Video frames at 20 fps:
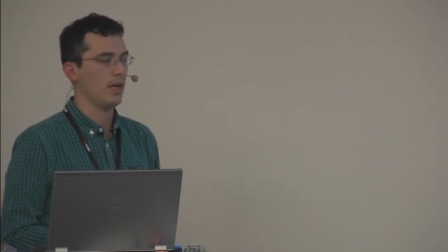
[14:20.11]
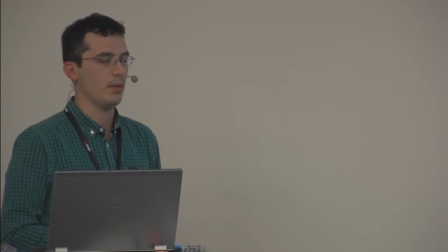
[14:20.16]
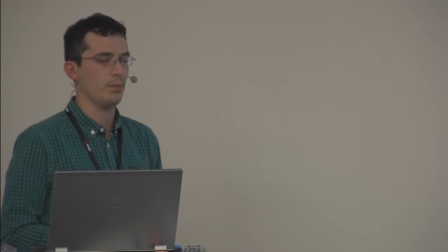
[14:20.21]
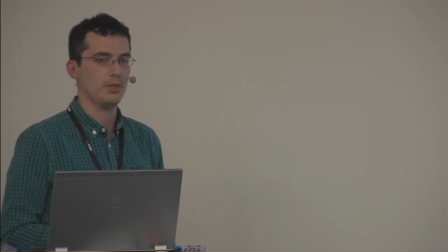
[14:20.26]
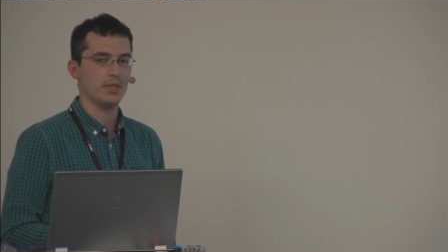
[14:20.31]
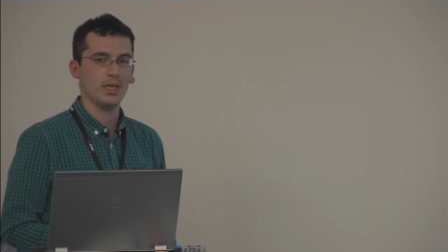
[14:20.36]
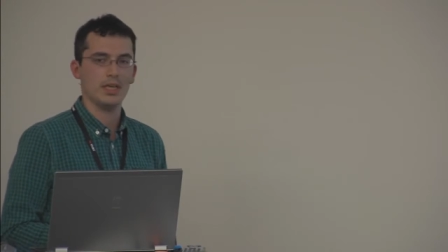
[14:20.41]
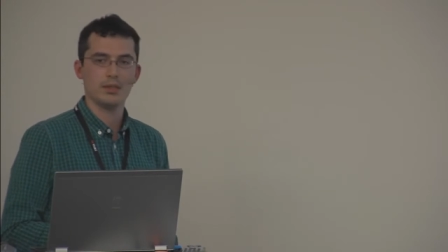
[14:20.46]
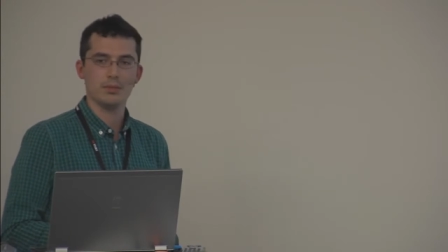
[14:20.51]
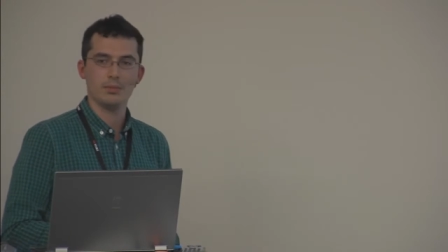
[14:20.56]

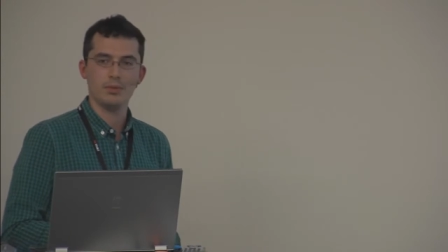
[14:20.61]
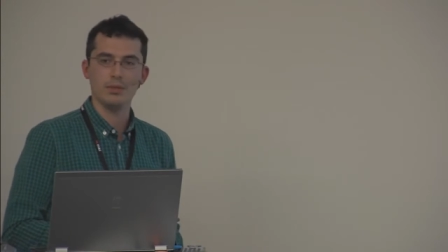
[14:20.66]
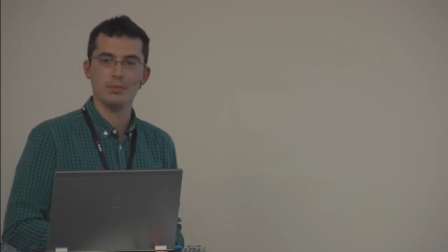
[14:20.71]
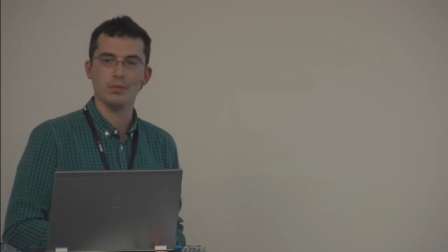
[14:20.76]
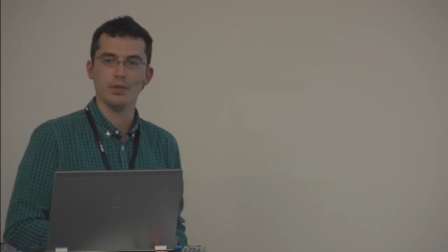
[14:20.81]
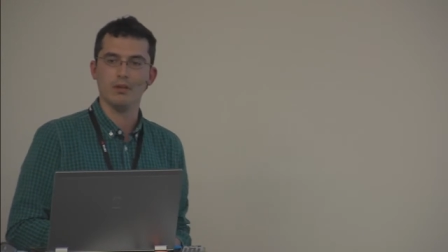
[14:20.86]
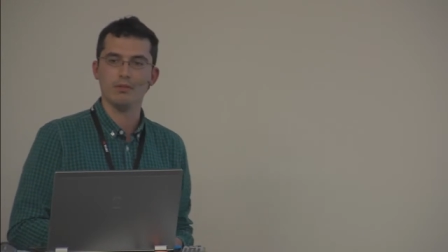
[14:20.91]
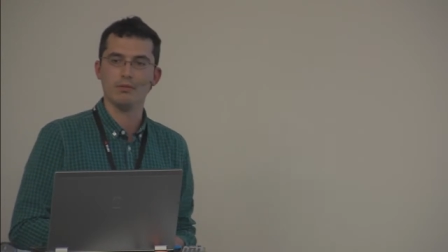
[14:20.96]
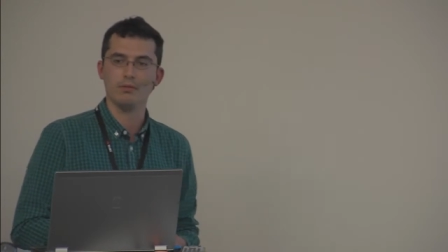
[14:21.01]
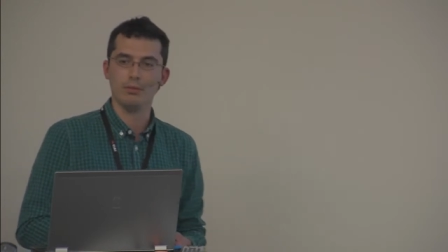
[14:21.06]
obsessed
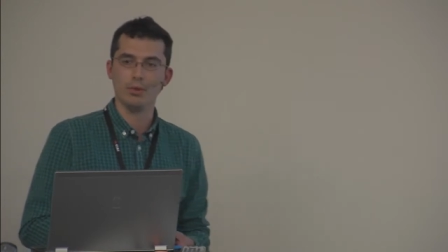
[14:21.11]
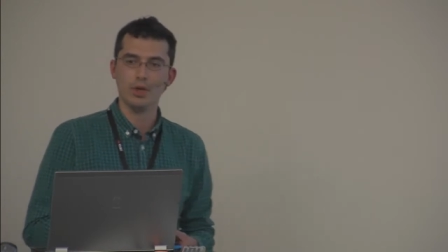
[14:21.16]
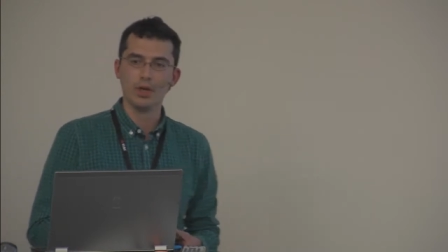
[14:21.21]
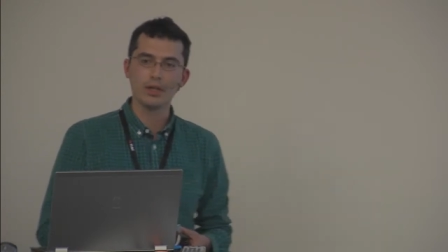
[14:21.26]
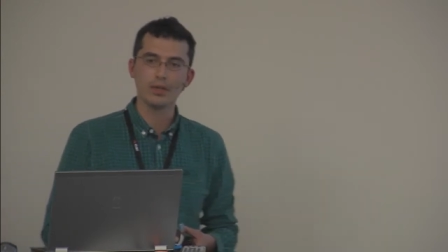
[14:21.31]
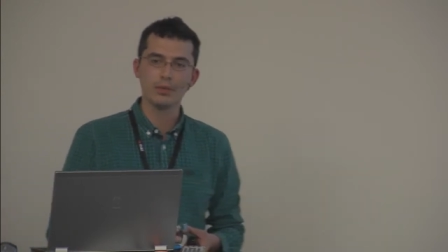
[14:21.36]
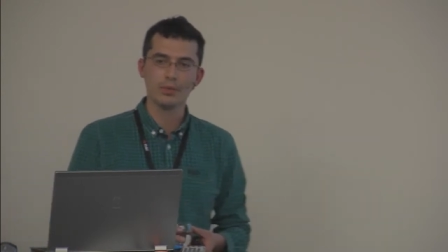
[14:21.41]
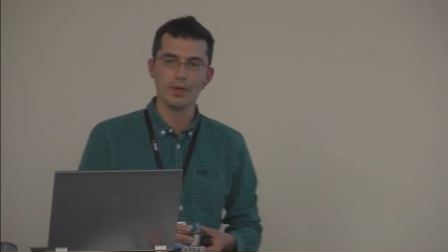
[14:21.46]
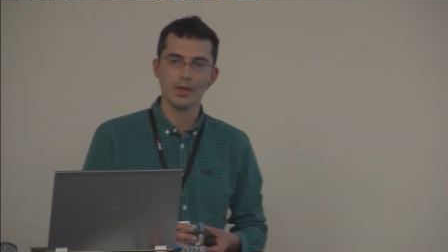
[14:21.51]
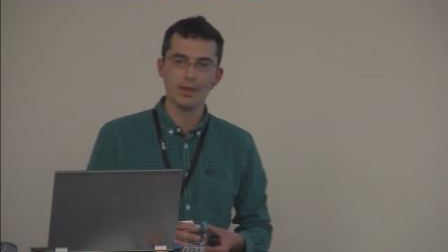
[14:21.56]
people I've
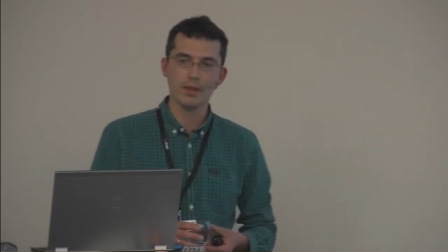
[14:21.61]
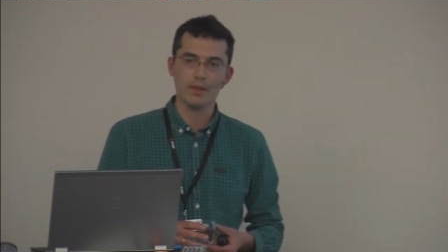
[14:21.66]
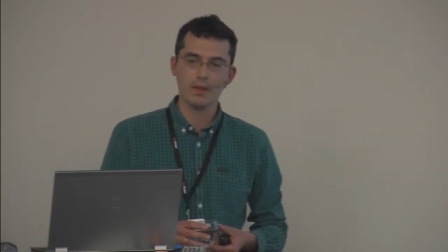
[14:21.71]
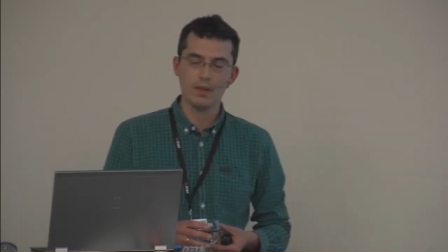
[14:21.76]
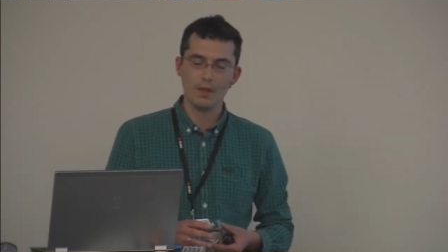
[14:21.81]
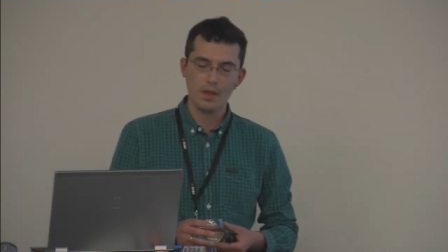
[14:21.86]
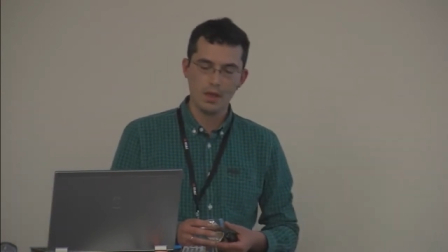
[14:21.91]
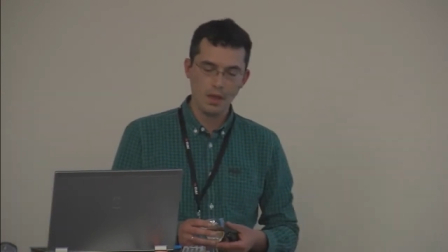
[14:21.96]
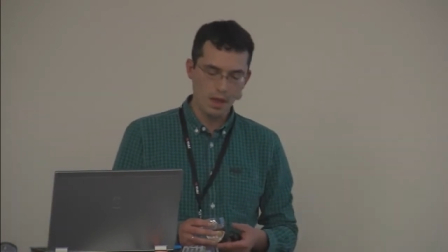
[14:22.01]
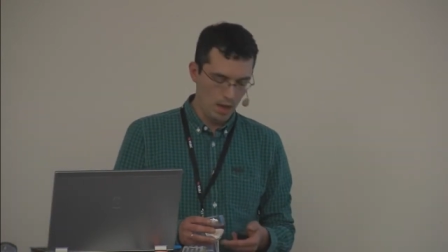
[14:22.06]
worked with.
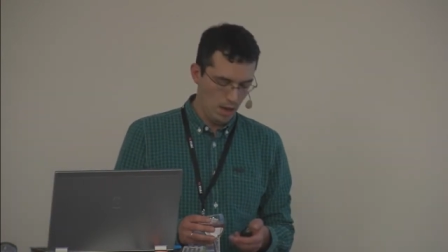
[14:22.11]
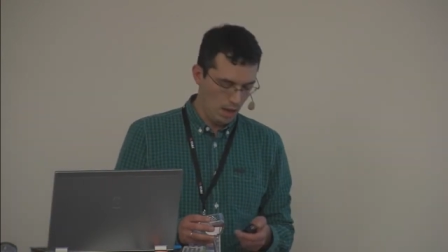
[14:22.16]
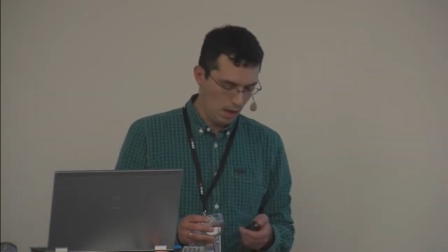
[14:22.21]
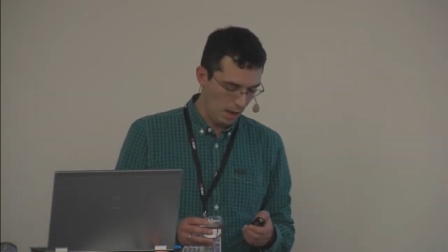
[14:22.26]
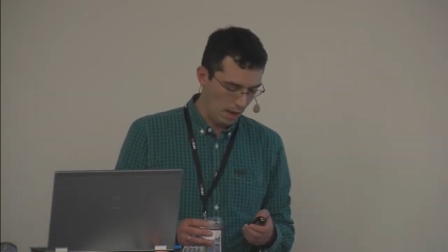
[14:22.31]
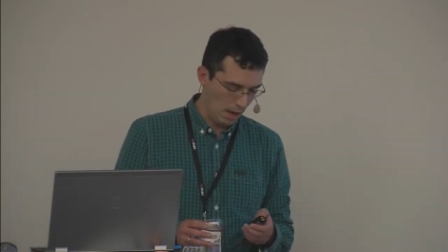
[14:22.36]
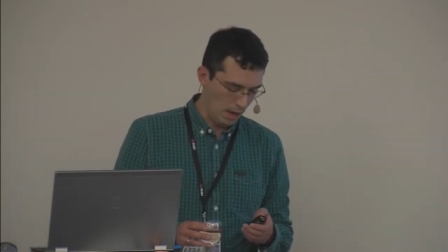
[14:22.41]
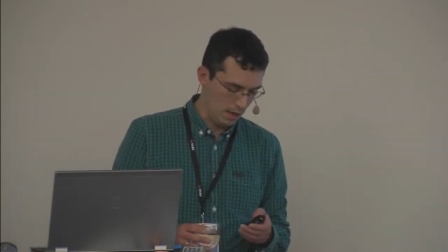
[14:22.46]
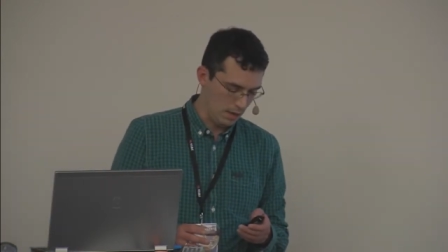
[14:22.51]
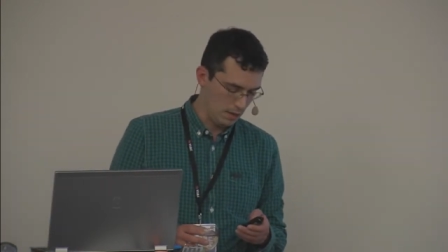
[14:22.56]

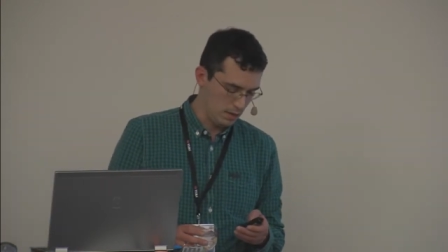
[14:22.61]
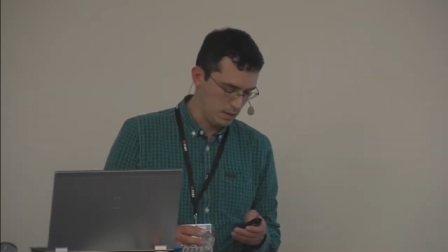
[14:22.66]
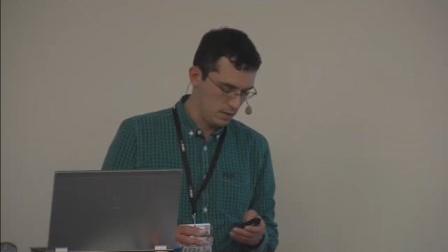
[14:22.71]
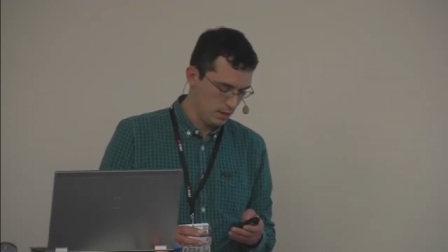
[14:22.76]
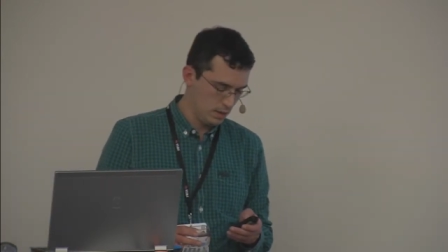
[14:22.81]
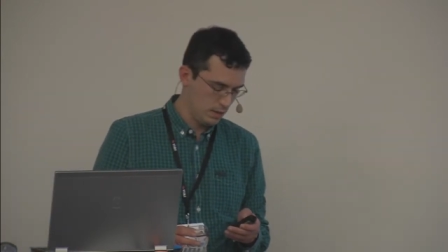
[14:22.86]
And